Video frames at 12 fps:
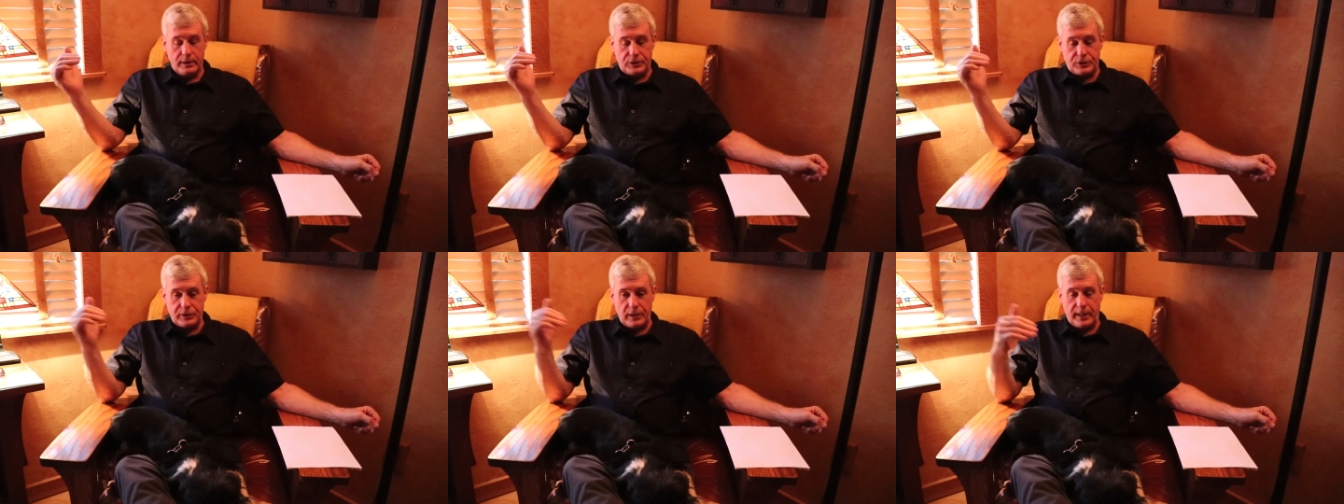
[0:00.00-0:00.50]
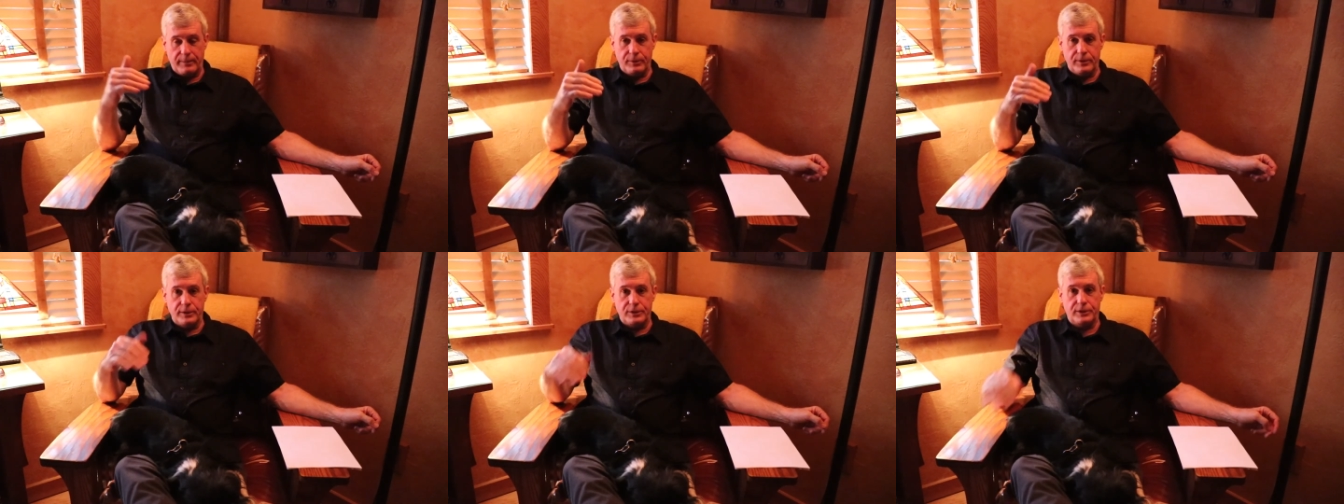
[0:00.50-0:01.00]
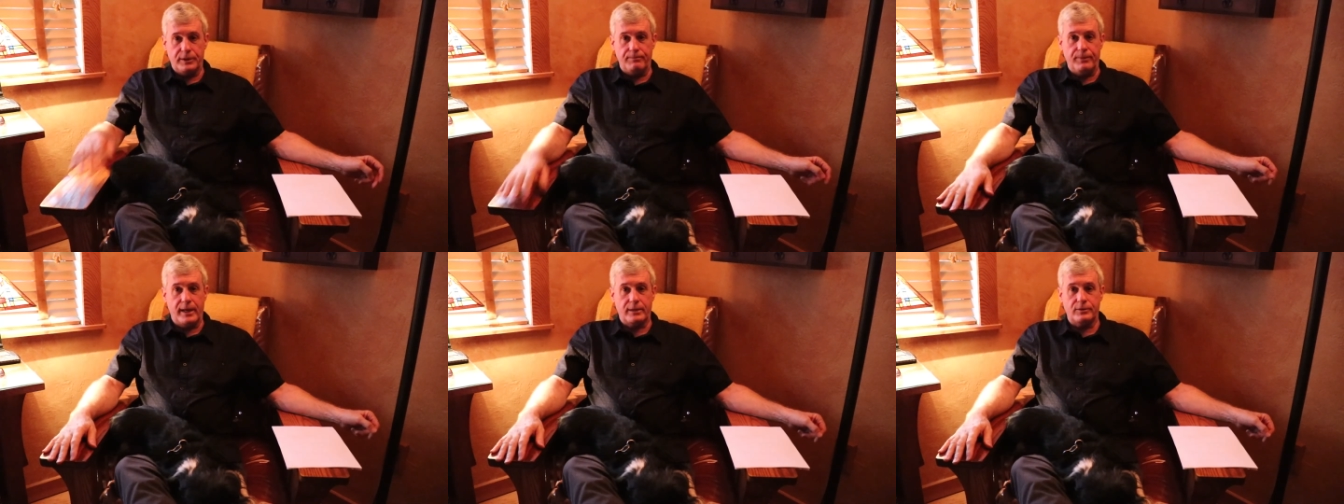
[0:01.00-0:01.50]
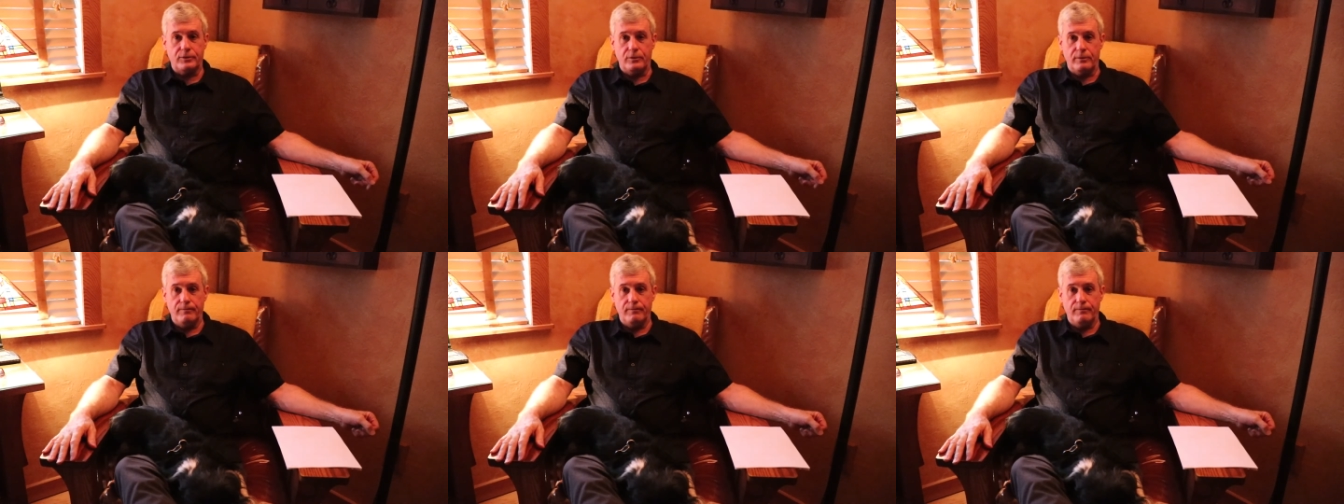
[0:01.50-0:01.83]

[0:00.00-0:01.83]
it slammed into the ship next to